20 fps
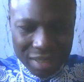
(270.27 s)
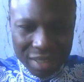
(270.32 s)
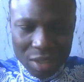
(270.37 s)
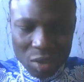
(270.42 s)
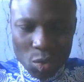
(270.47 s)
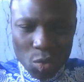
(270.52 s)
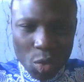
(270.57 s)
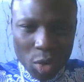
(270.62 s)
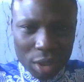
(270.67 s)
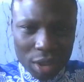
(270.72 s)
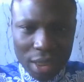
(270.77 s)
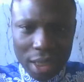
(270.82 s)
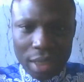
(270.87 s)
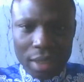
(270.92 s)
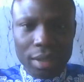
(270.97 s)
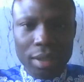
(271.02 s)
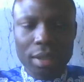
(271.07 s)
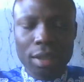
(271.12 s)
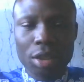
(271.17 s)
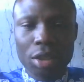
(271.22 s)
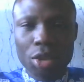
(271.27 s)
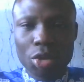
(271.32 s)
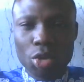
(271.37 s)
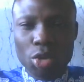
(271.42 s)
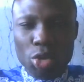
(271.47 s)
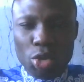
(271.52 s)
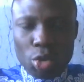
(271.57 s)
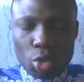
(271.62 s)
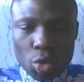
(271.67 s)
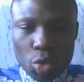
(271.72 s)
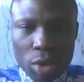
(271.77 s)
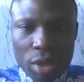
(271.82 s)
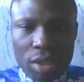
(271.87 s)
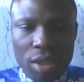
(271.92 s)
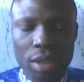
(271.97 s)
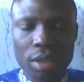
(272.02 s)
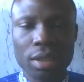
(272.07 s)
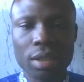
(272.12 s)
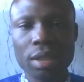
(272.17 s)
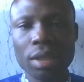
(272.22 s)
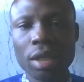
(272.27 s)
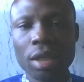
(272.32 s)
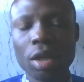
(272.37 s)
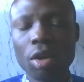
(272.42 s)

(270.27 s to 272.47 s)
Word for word: You squeeze it.